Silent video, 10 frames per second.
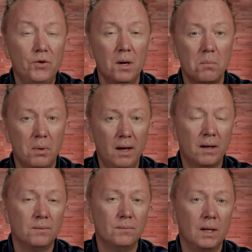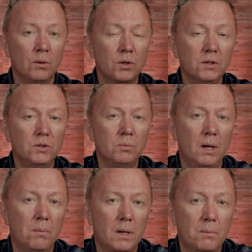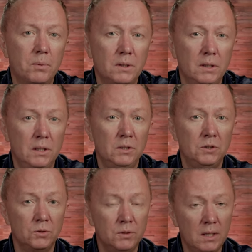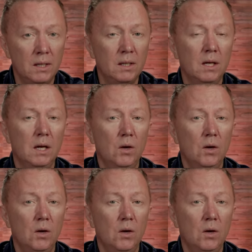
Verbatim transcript: If you're a buyer and looking to buy a property in today,